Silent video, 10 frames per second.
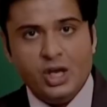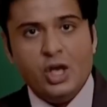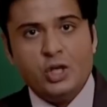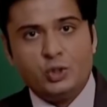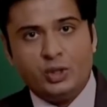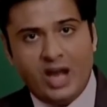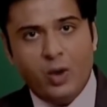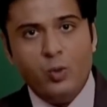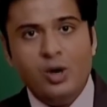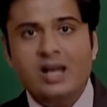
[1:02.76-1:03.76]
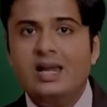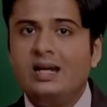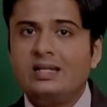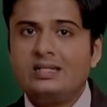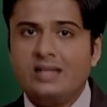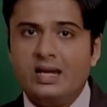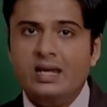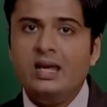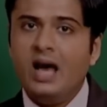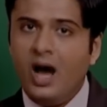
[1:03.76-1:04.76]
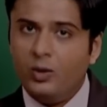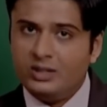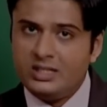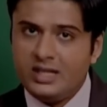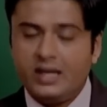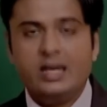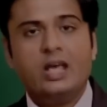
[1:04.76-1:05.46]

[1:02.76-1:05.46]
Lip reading: So now let us study how this technique